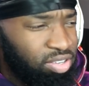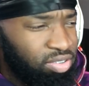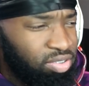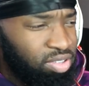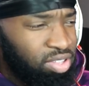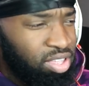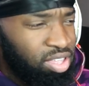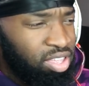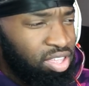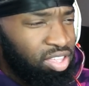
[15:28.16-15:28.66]

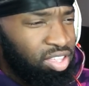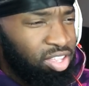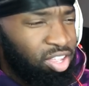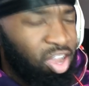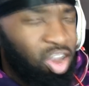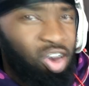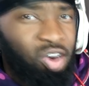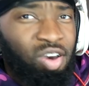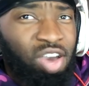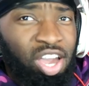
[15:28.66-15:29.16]
yo.
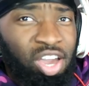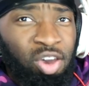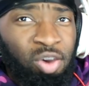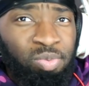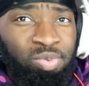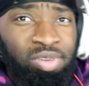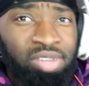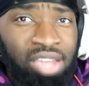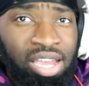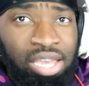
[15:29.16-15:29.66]
Yo, I
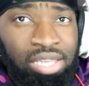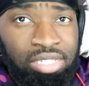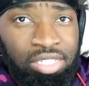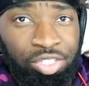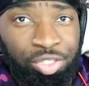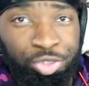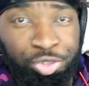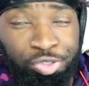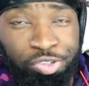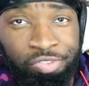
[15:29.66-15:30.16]
hope you guys
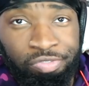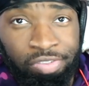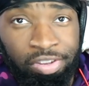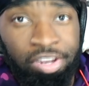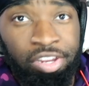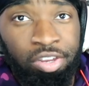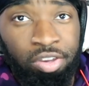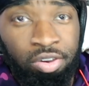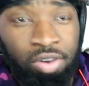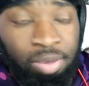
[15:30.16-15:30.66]
enjoyed the
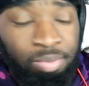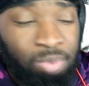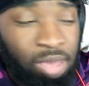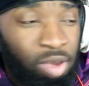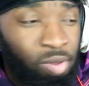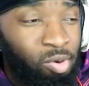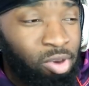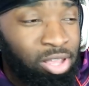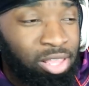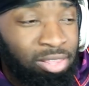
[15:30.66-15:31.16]
video. I'm
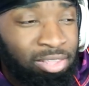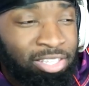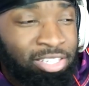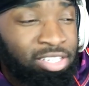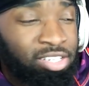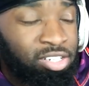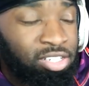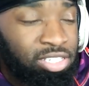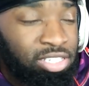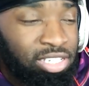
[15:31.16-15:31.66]
not
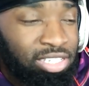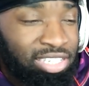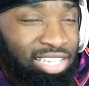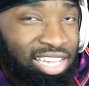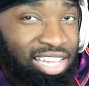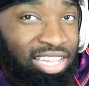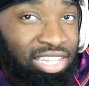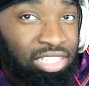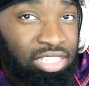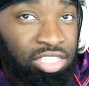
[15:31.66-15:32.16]
listening to this because
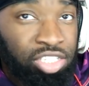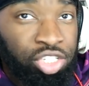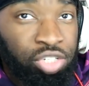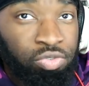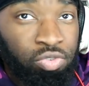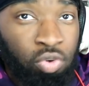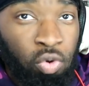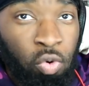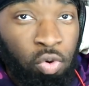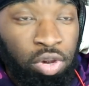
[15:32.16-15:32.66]
I gotta get this
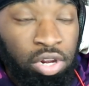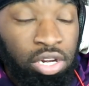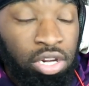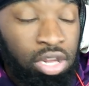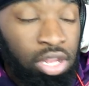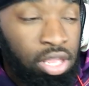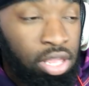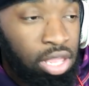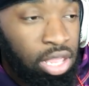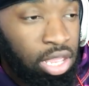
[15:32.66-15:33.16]
shit recorded
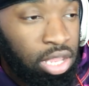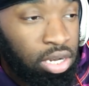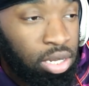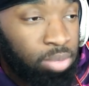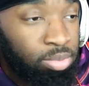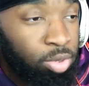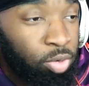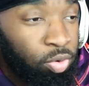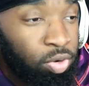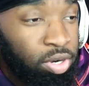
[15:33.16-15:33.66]
and
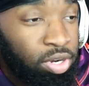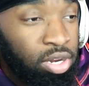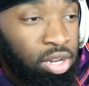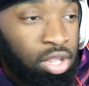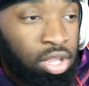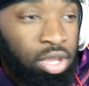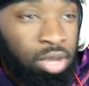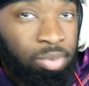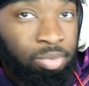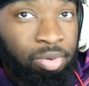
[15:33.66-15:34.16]
uploaded.
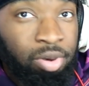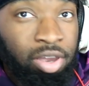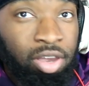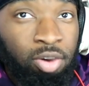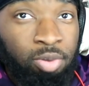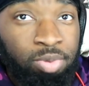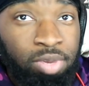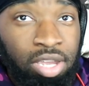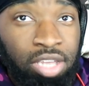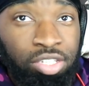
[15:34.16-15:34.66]
But I
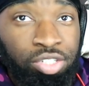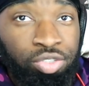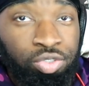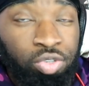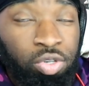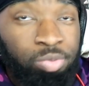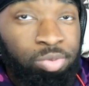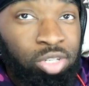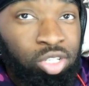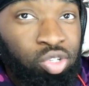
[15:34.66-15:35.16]
hope you guys
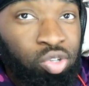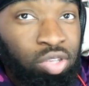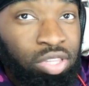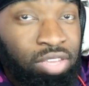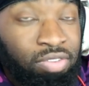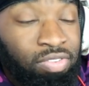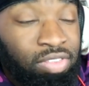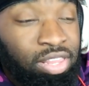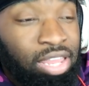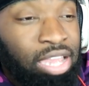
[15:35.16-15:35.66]
enjoyed. Be sure
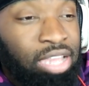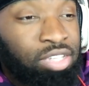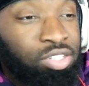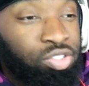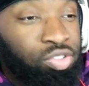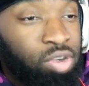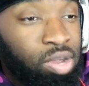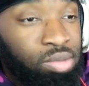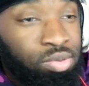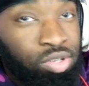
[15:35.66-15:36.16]
to leave a like,
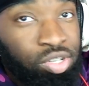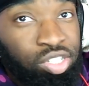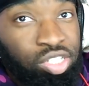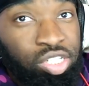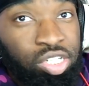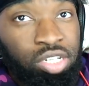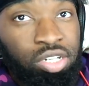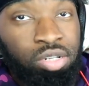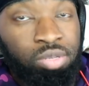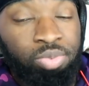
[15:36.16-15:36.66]
subscribe to the
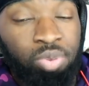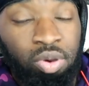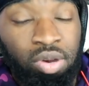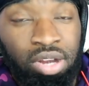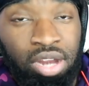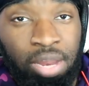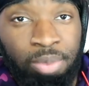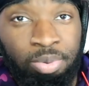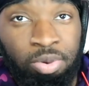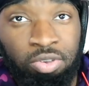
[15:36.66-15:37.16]
channel,
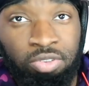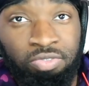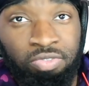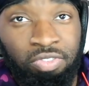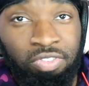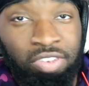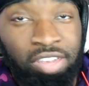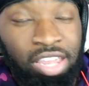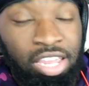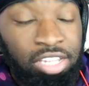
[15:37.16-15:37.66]
put in that post
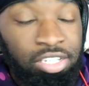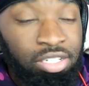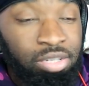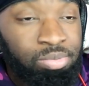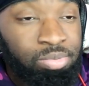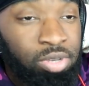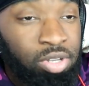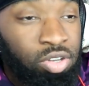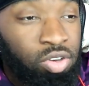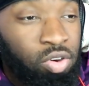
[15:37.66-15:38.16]

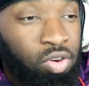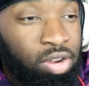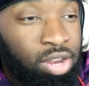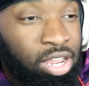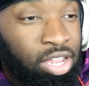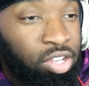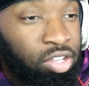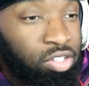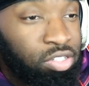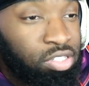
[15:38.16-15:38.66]
notification bell, all
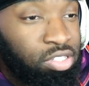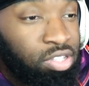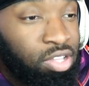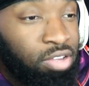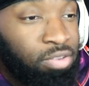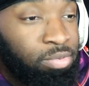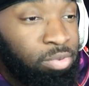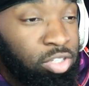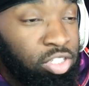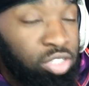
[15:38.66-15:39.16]
that good
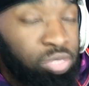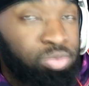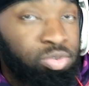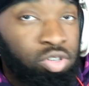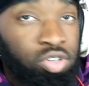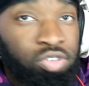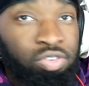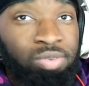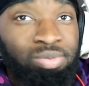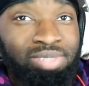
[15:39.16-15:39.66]
stuff. But your
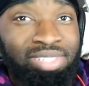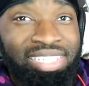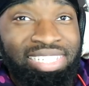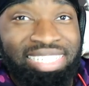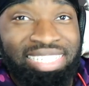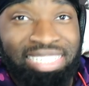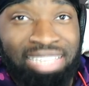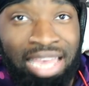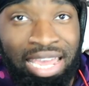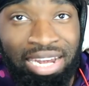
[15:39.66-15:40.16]
boy Rips
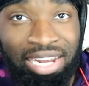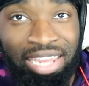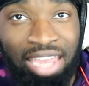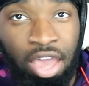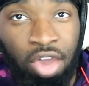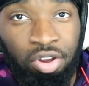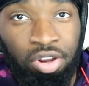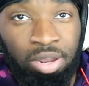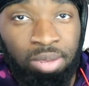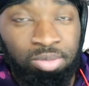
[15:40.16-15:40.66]
is
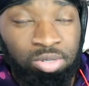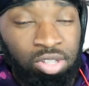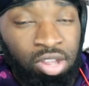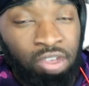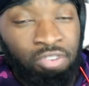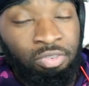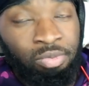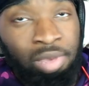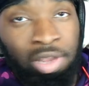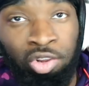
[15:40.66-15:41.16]
signing out here. I'm
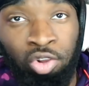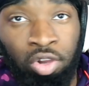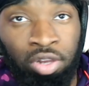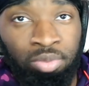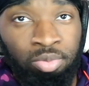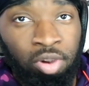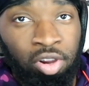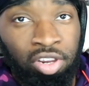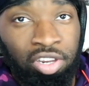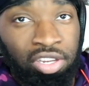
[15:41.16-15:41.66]
sorry for my
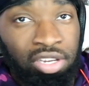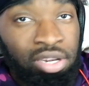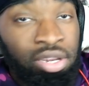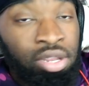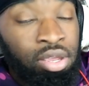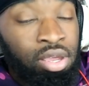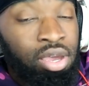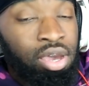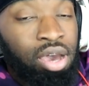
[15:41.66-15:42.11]
dog barking.